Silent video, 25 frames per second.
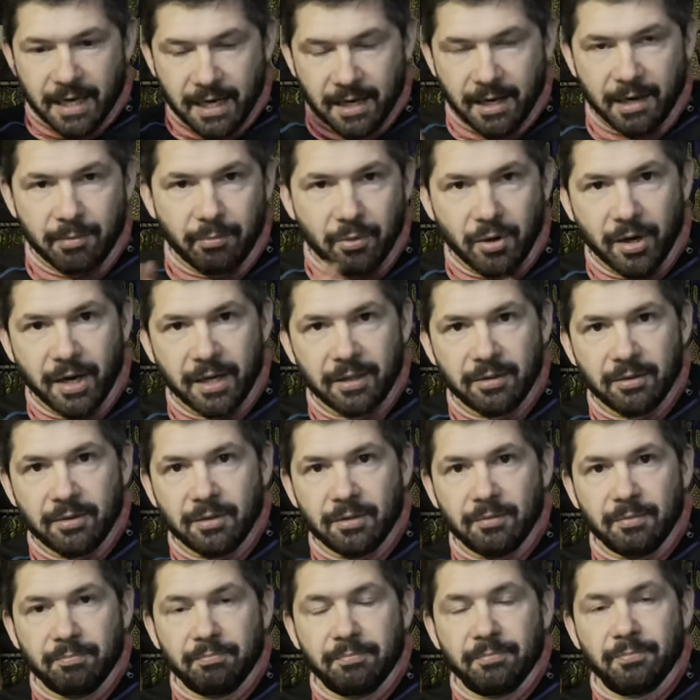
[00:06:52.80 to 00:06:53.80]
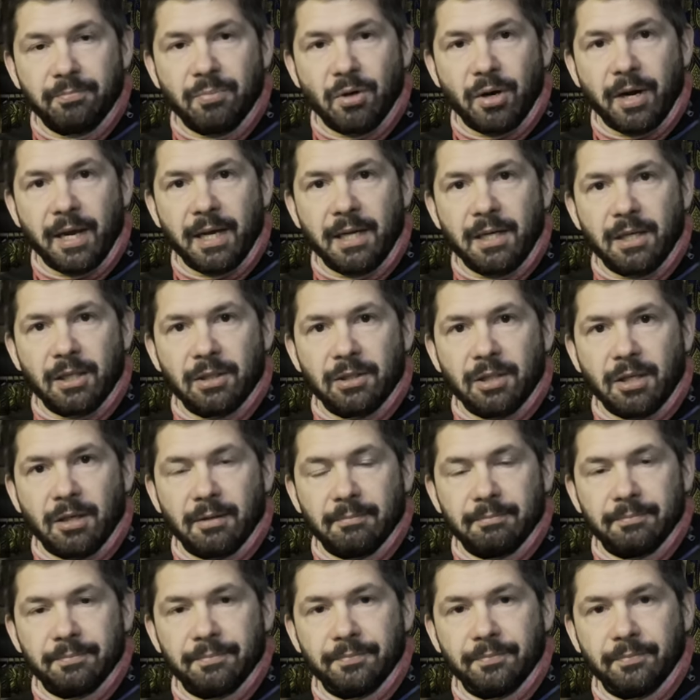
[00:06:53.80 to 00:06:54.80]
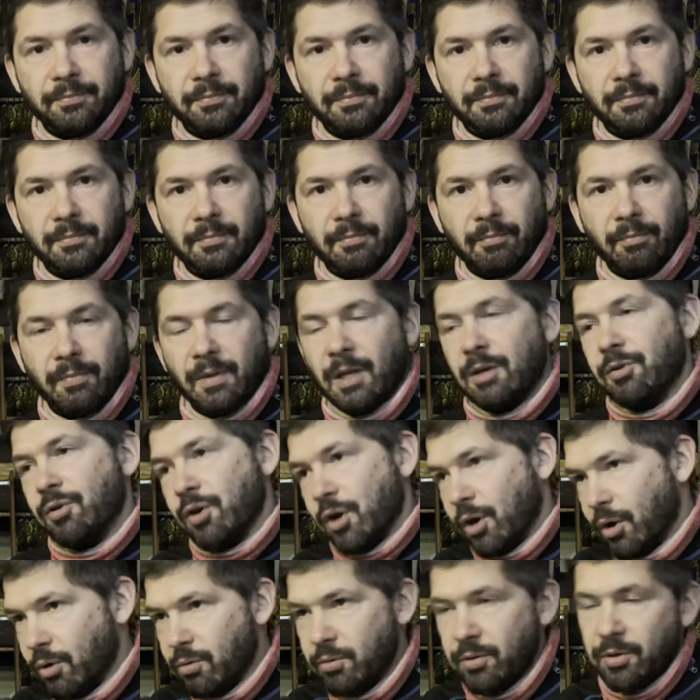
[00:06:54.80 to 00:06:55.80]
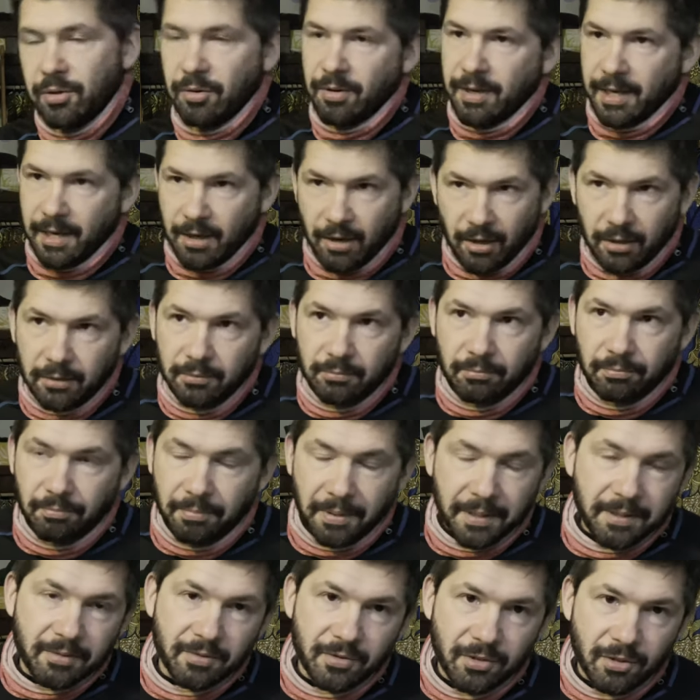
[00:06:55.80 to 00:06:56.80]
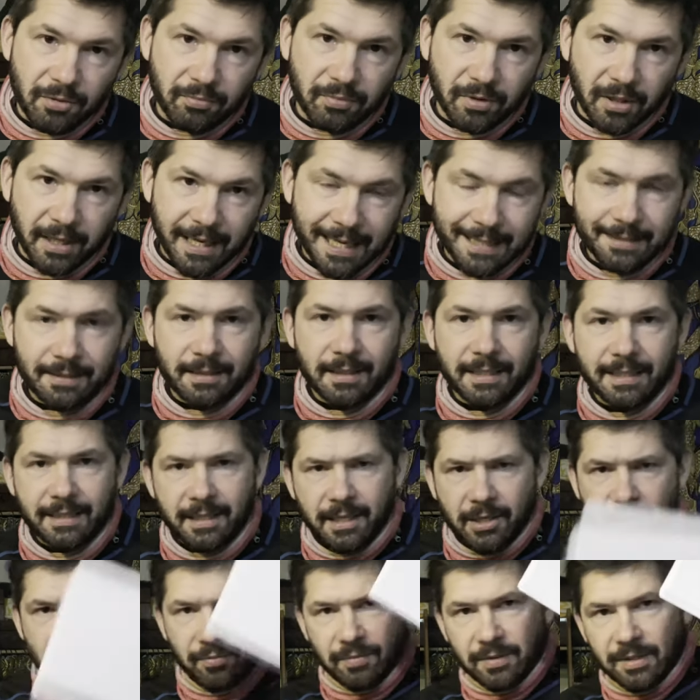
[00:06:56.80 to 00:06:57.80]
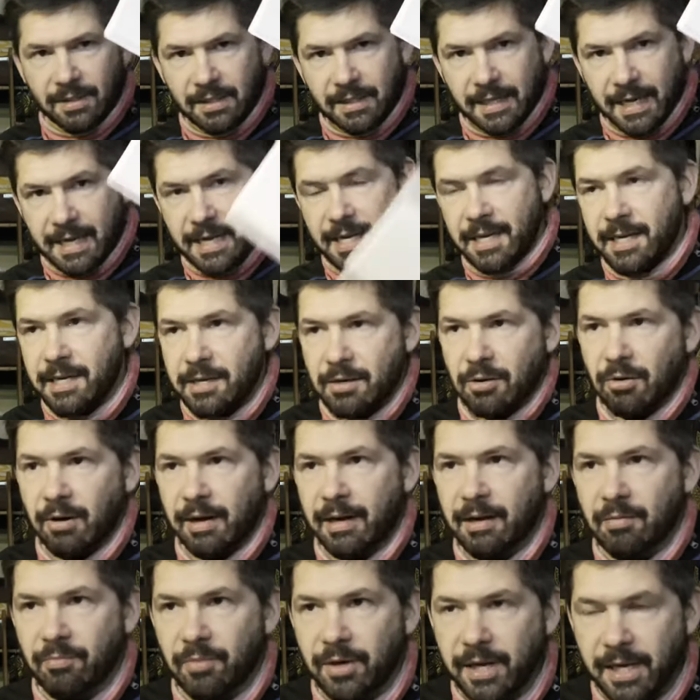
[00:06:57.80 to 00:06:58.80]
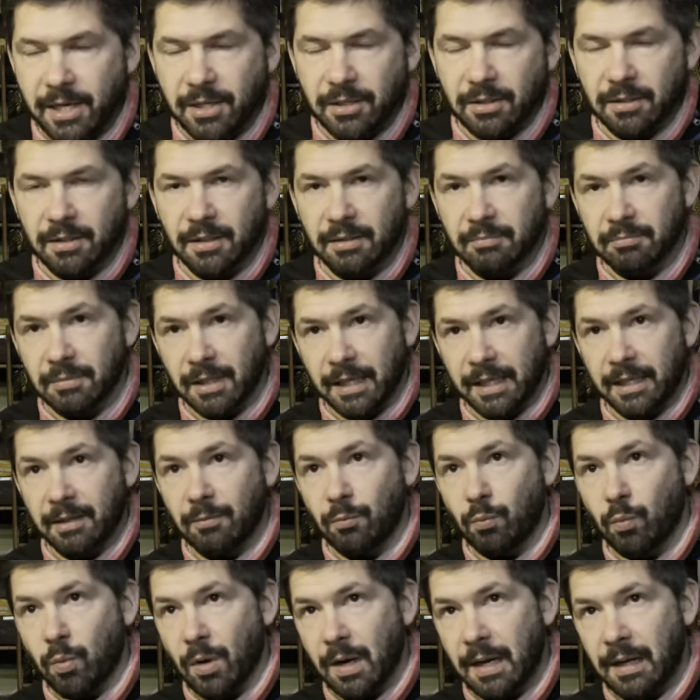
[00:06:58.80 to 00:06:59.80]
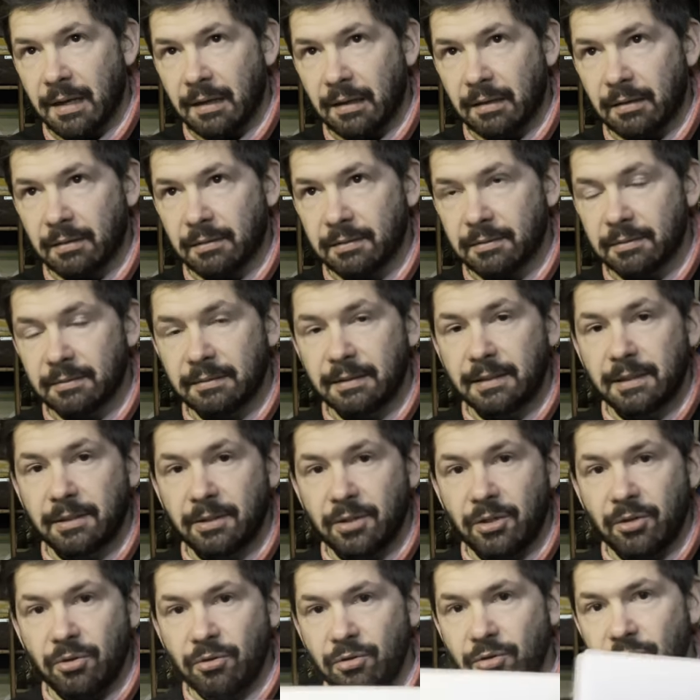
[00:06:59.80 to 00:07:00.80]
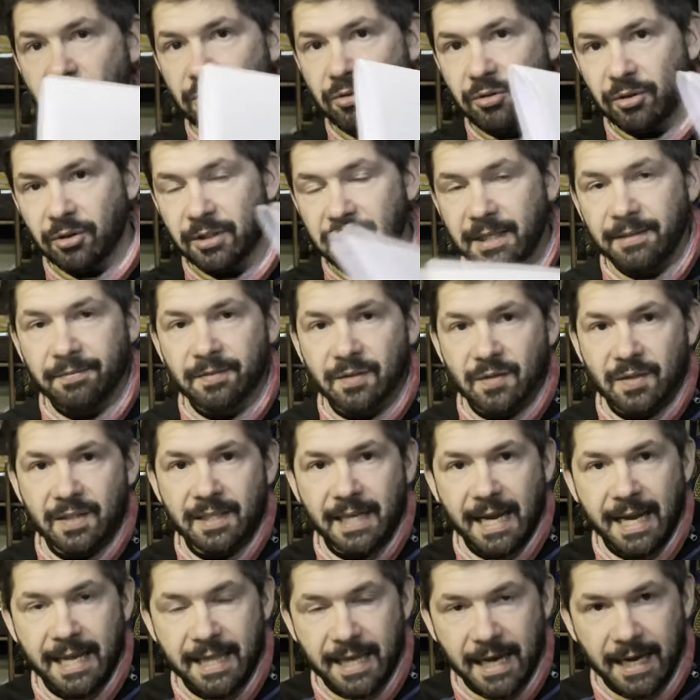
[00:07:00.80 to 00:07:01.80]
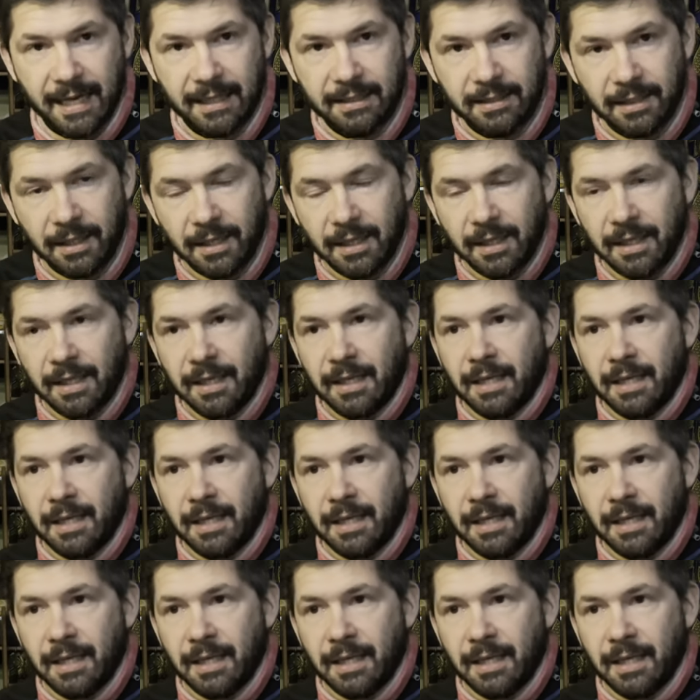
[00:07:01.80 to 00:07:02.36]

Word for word: Can I book it on the booking dot com? No, you cannot, because you will cancel it and you will stay in your accommodation. I'm like, well, you should not even say that.